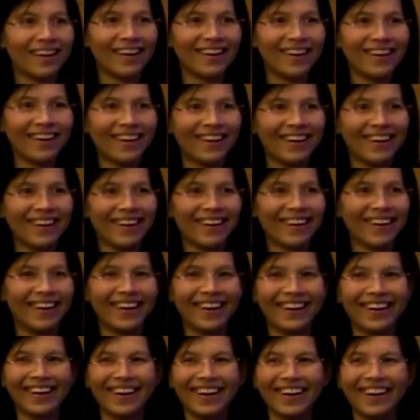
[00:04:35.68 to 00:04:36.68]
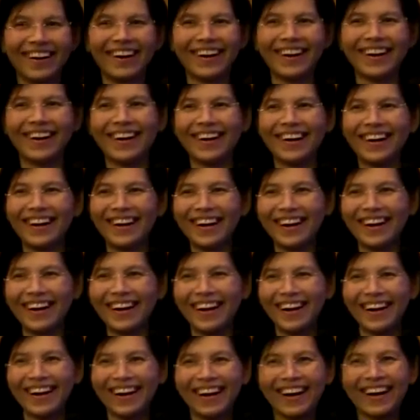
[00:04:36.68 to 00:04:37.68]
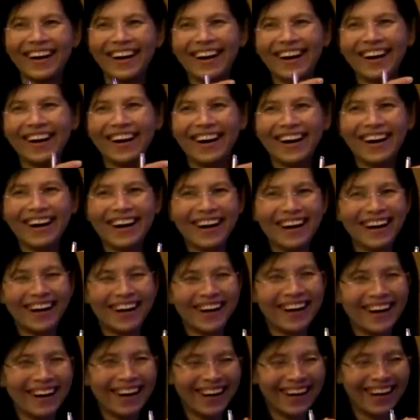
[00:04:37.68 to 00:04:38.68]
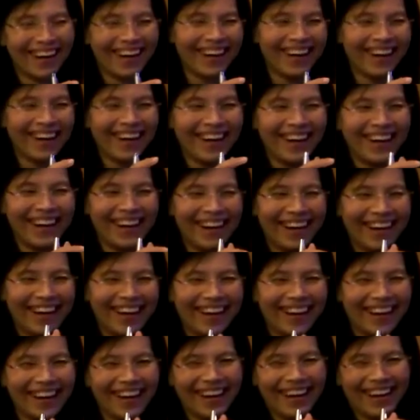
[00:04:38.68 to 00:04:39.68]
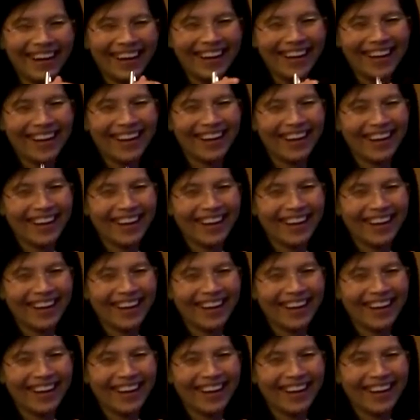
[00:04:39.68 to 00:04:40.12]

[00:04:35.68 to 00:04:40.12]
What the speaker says: Nothing is said.